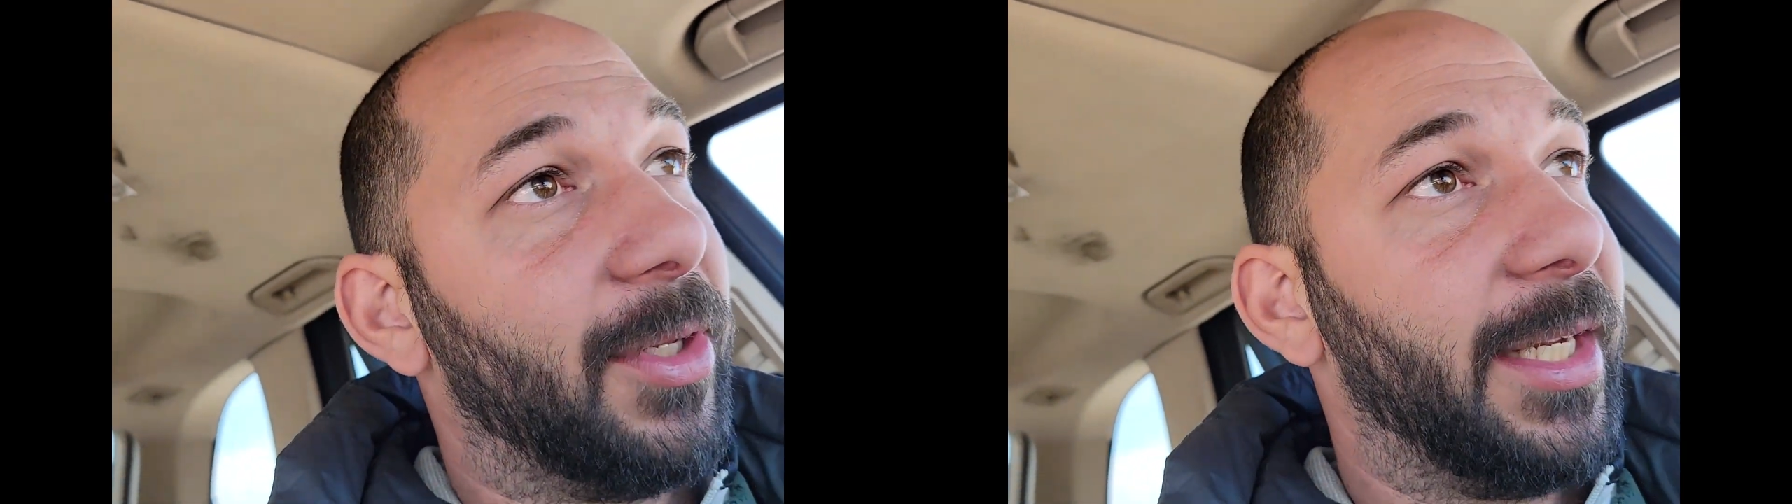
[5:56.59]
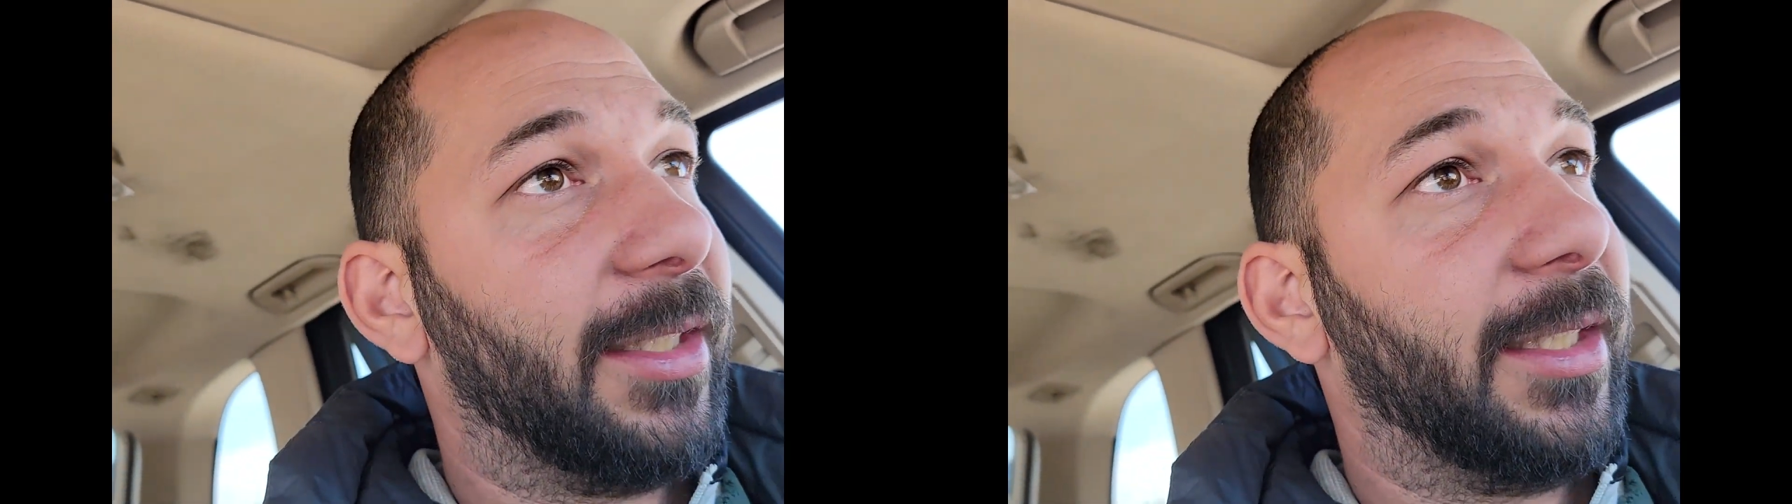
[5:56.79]

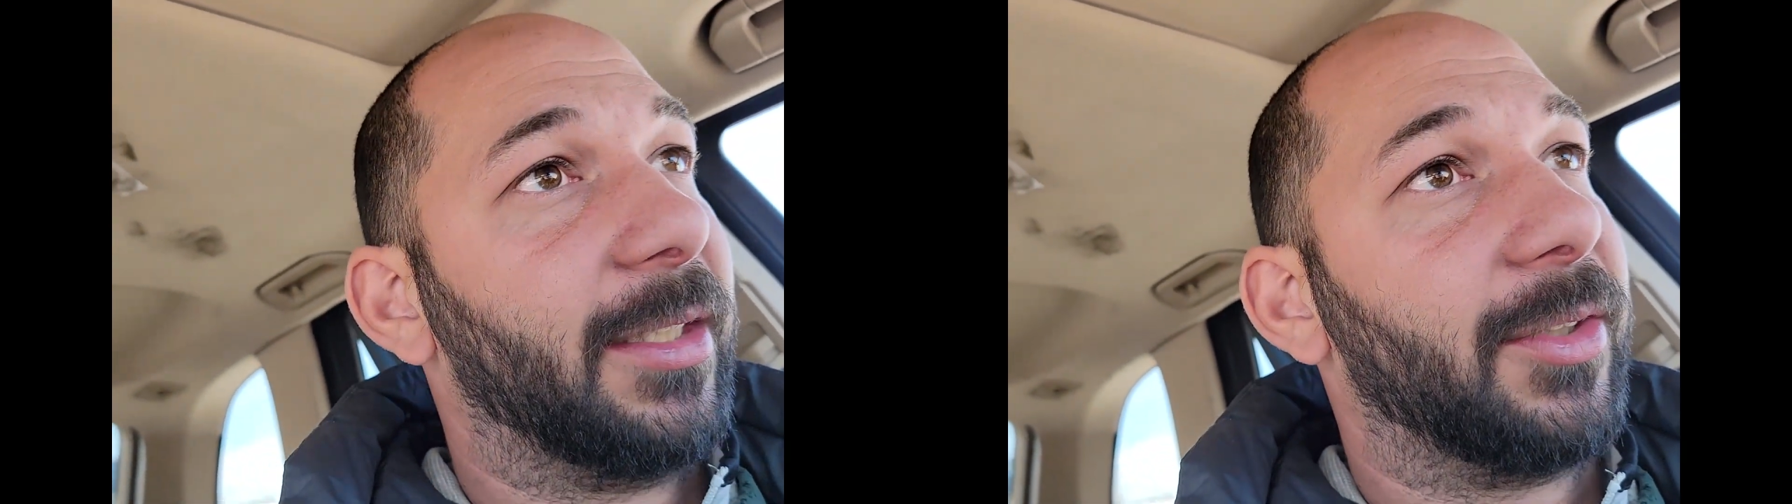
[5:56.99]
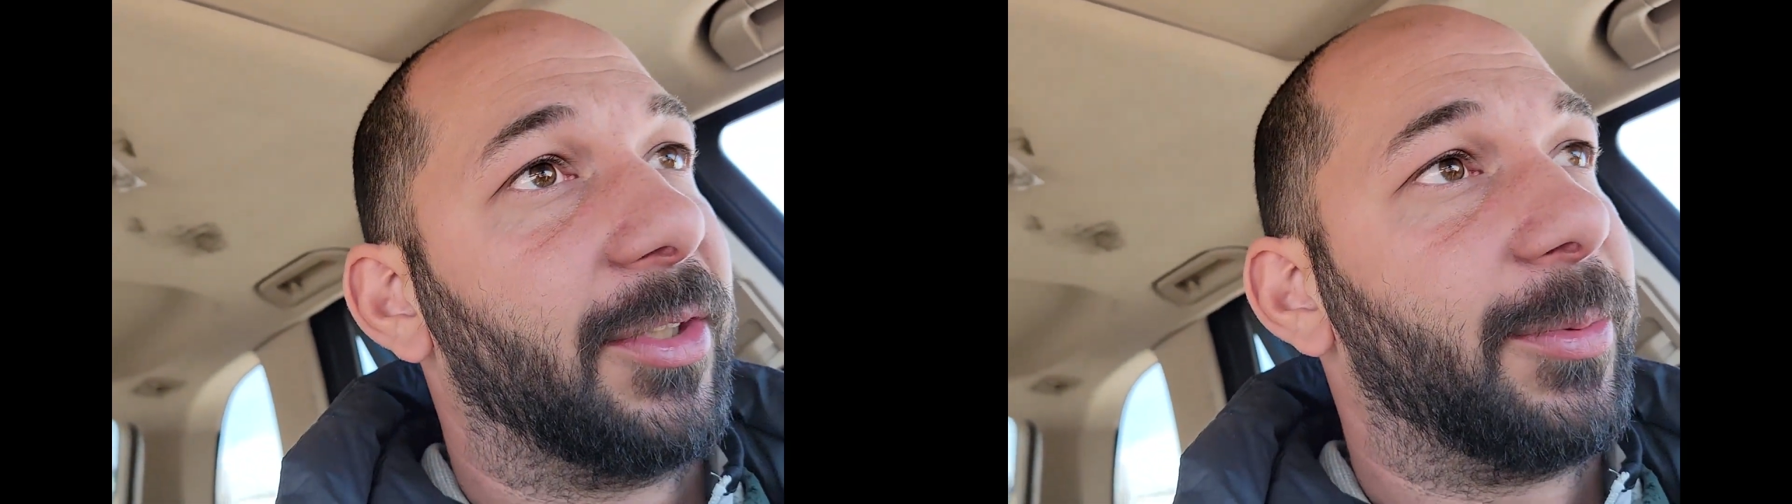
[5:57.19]
lately,
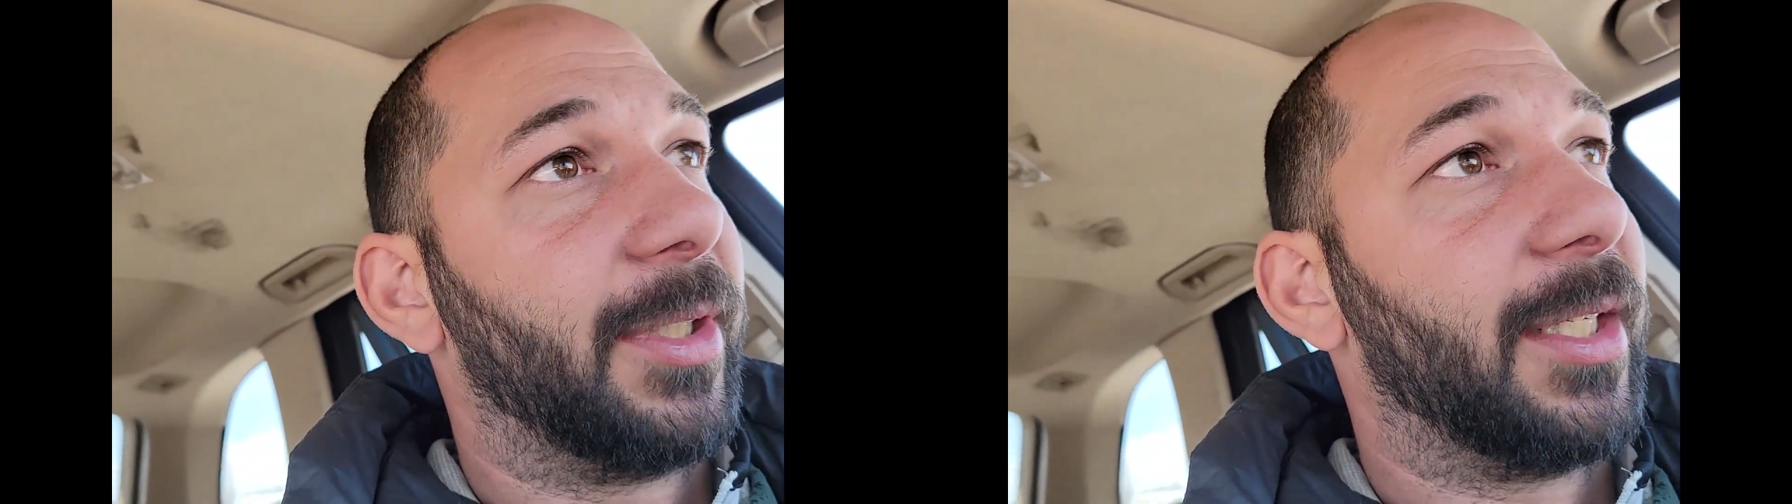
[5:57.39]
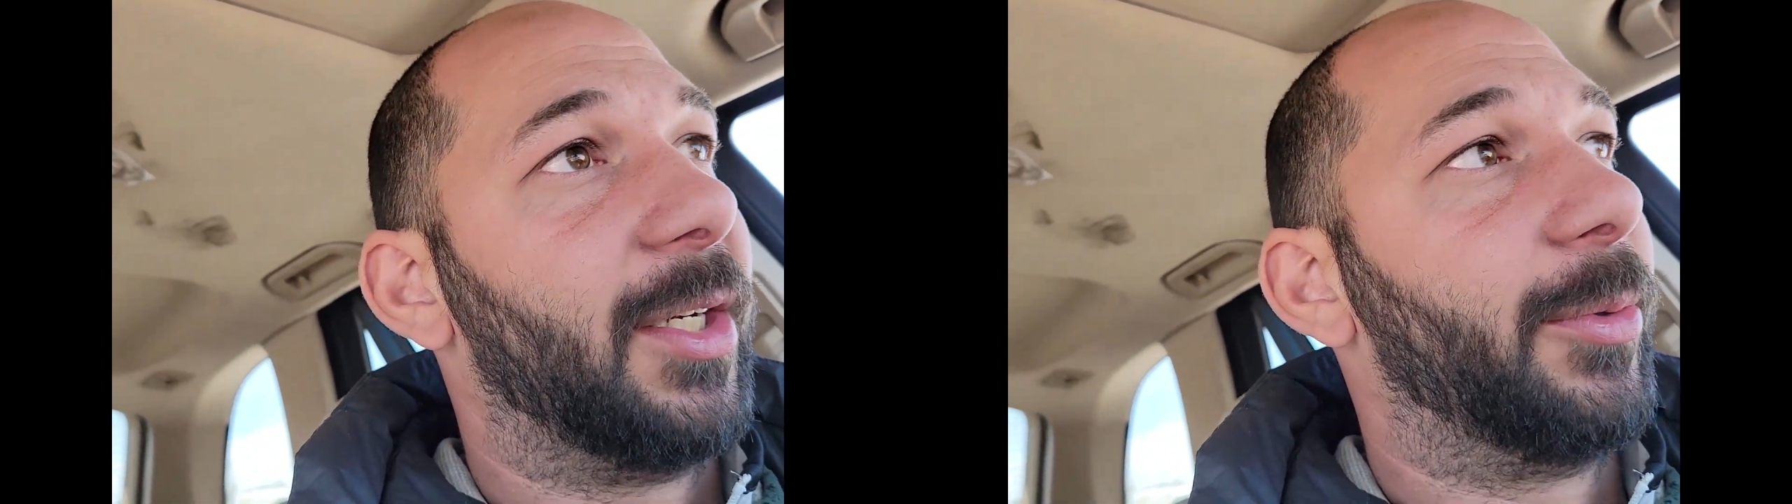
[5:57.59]
so it's been
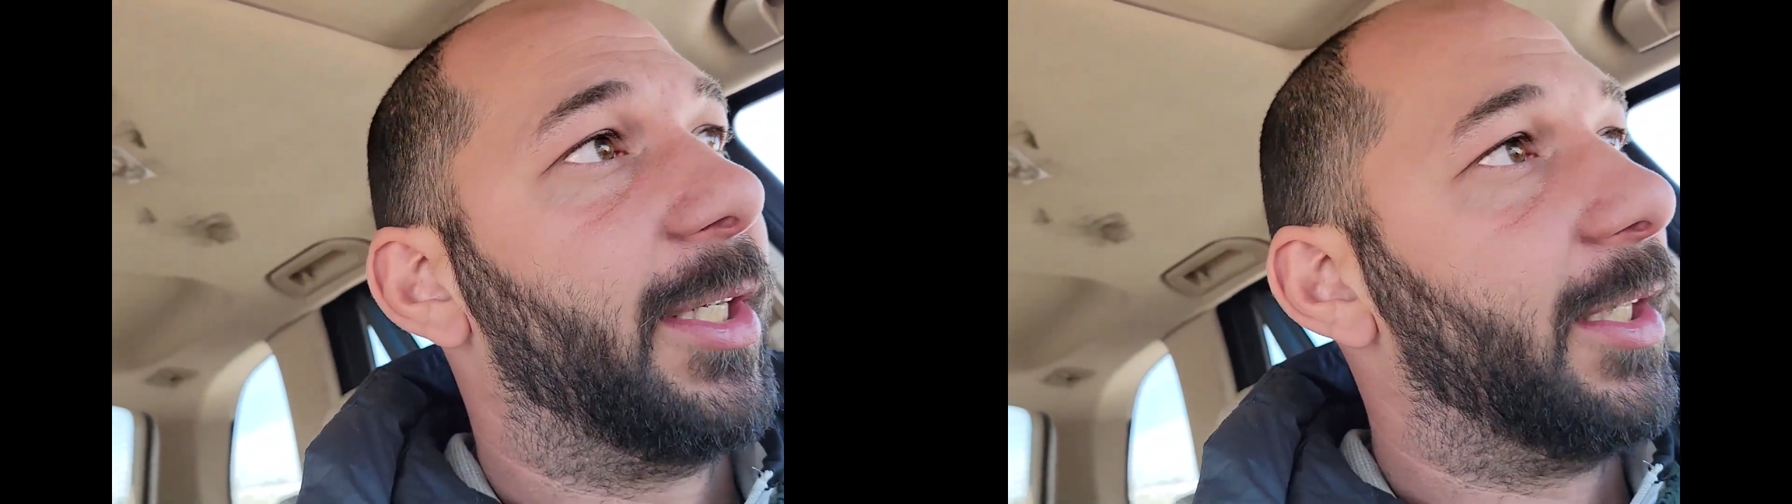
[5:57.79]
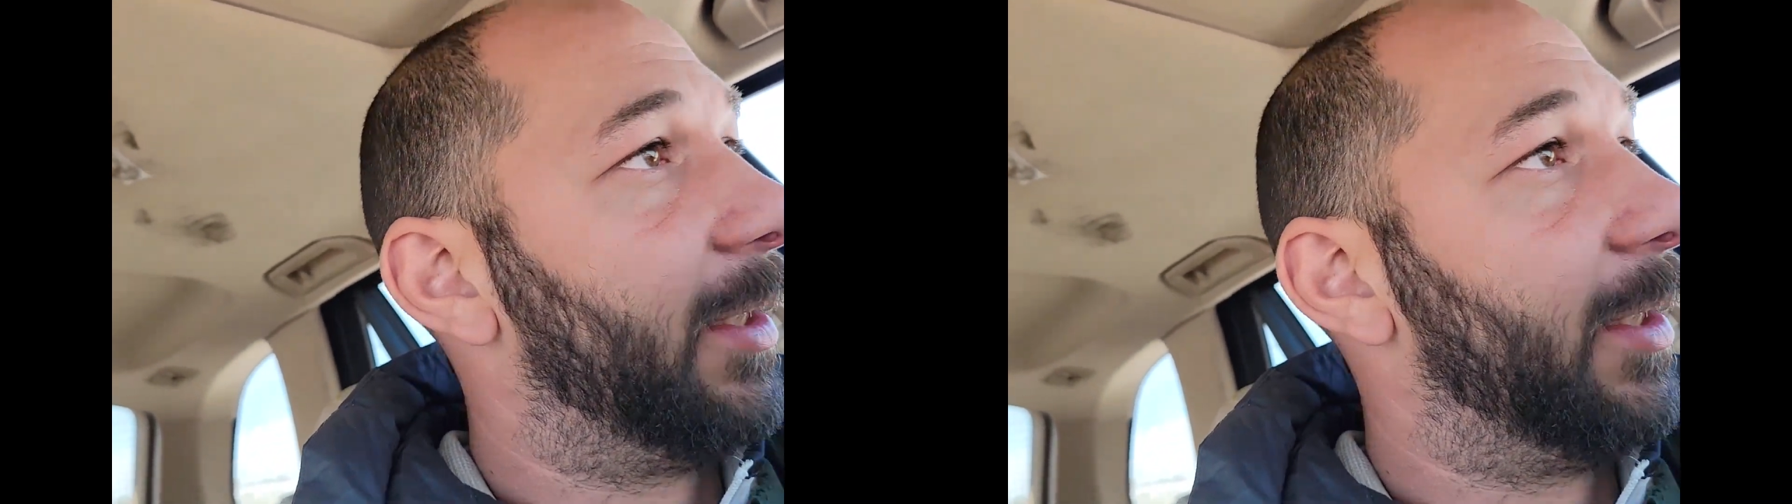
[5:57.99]
kind of weird.